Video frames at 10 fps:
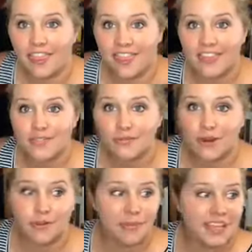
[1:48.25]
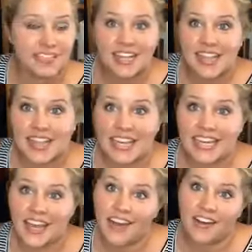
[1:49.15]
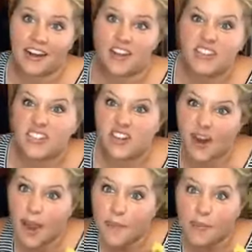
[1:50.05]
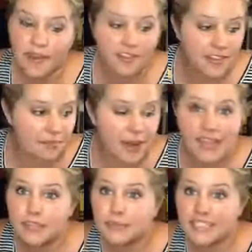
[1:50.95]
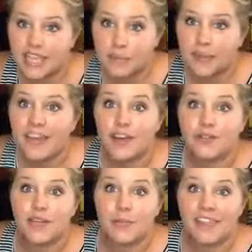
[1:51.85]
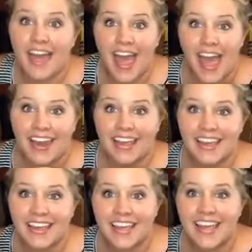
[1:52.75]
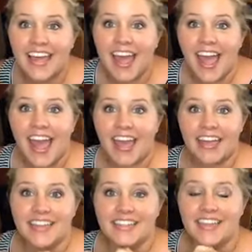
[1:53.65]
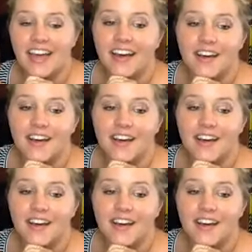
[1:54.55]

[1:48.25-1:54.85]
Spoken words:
this room gets cleaned out and all this crap that my husband's keeping goes up in the attic. And